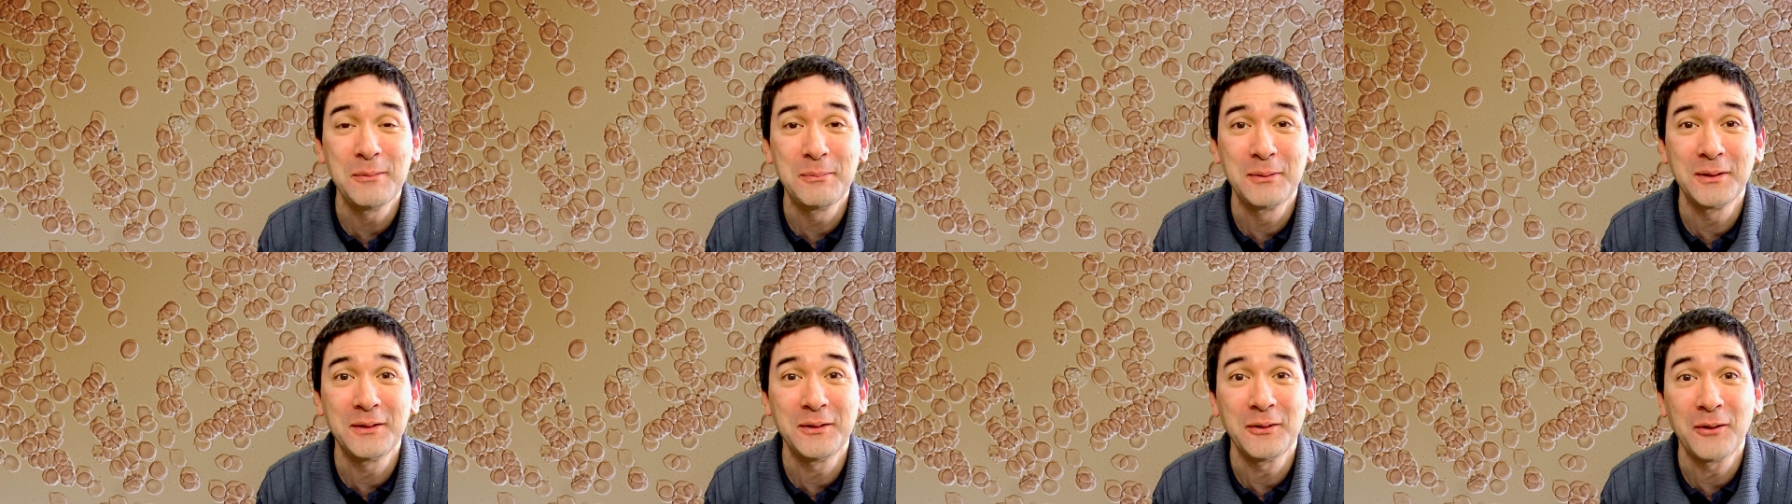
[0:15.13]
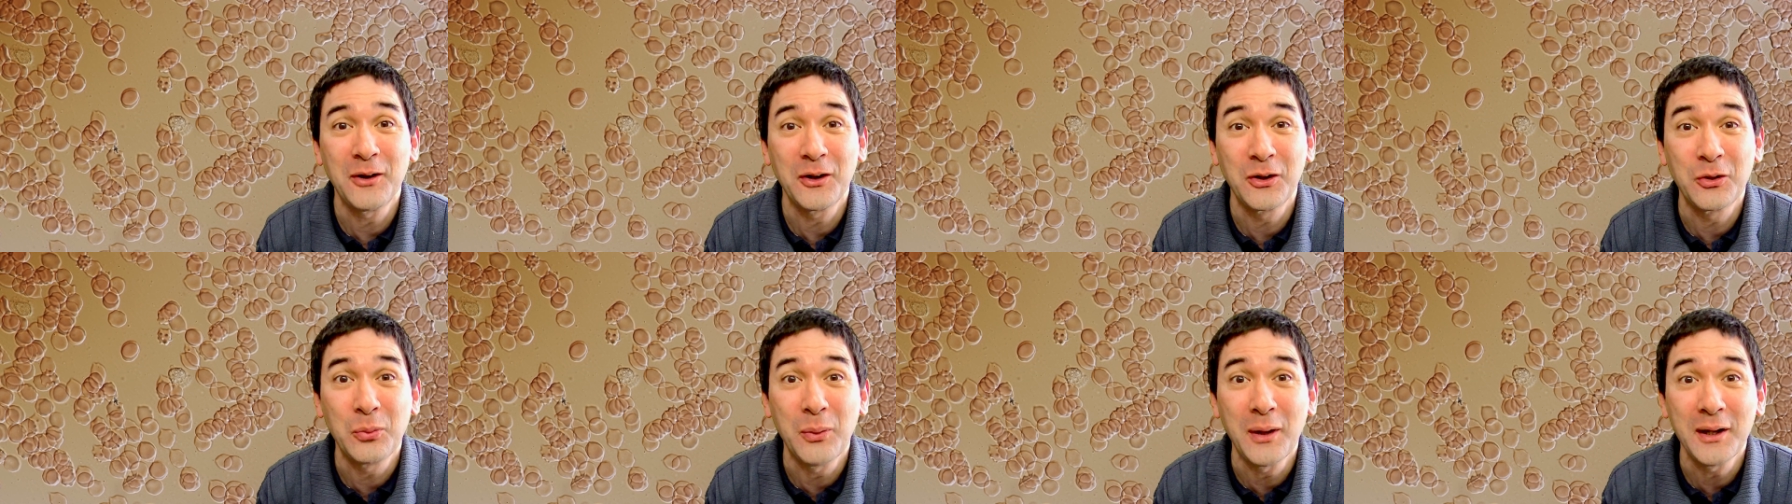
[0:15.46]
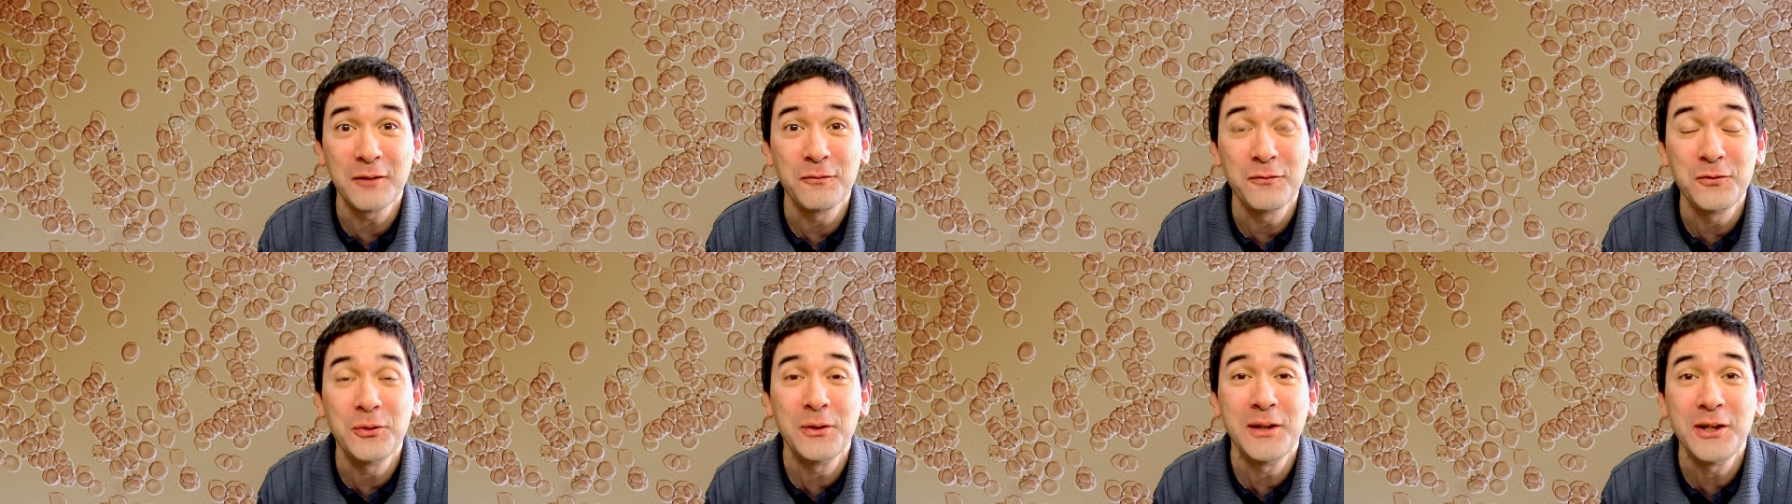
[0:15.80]
but there are quite a
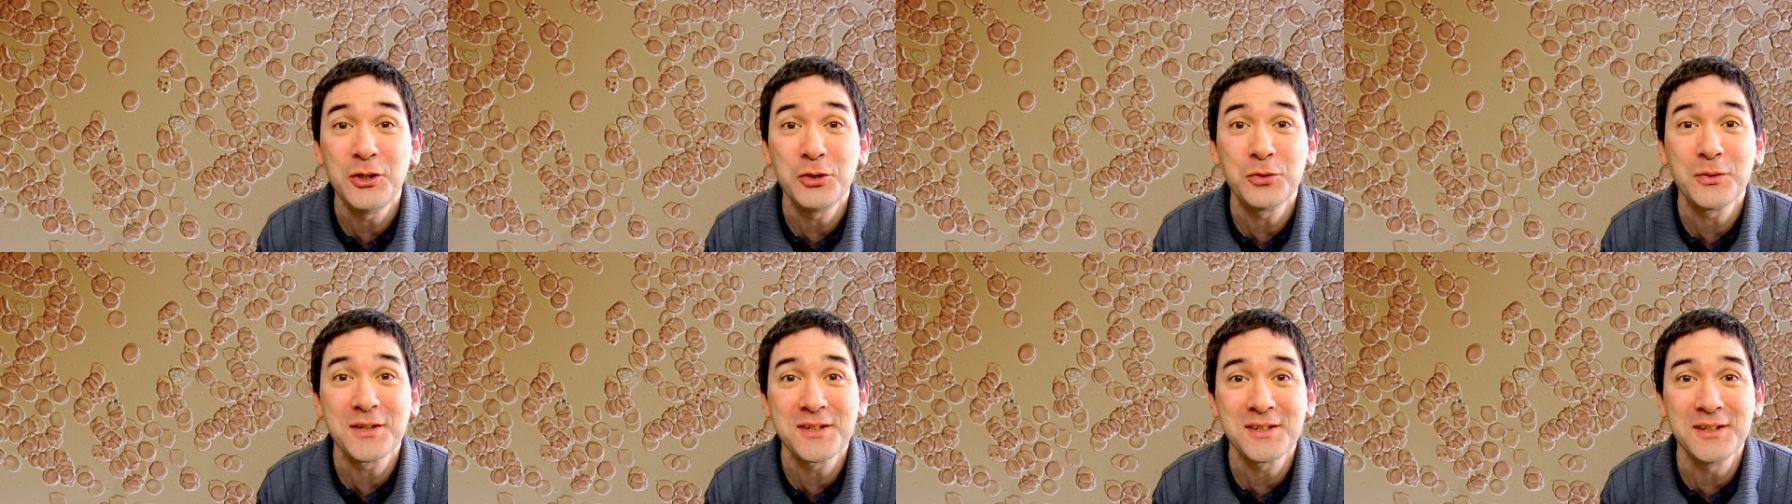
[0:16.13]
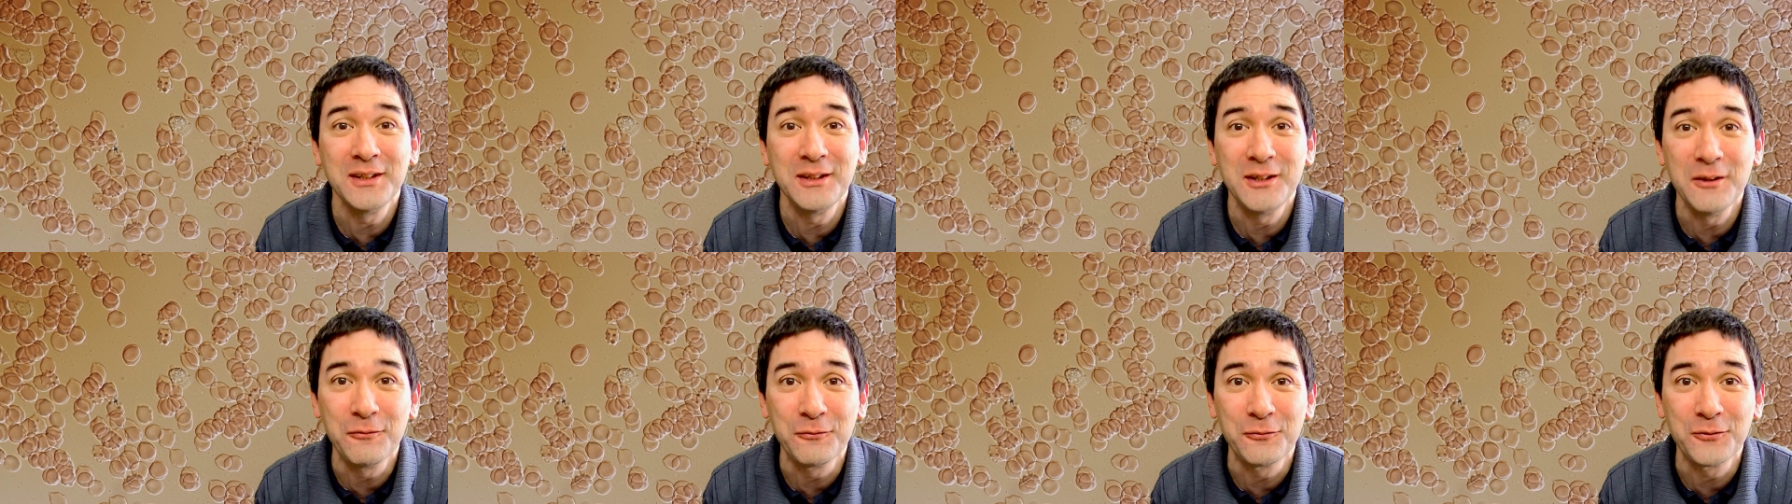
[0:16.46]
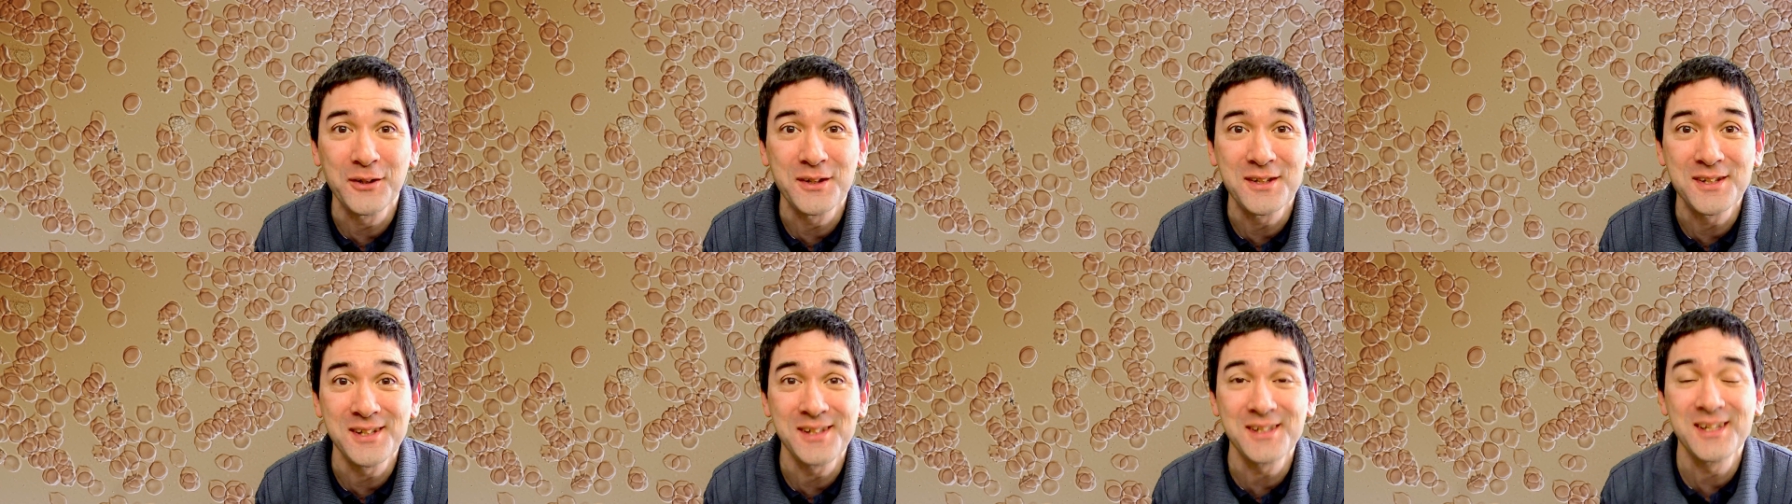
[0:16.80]
few interesting
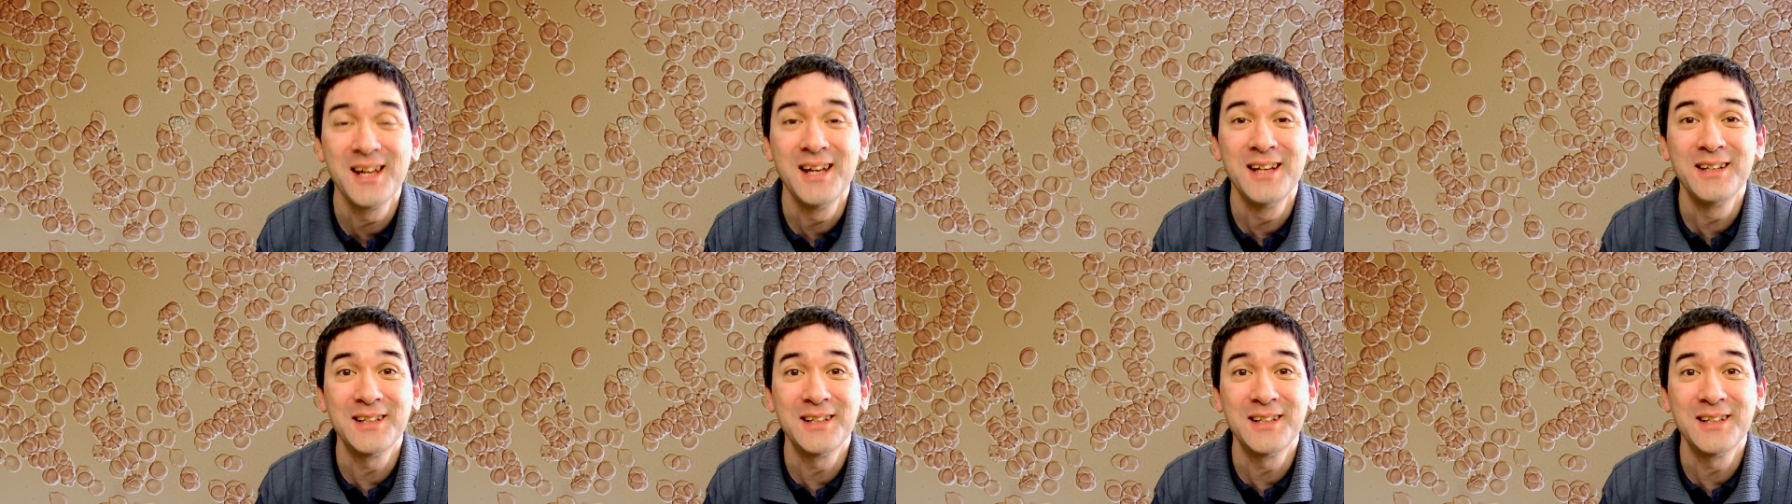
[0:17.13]
differences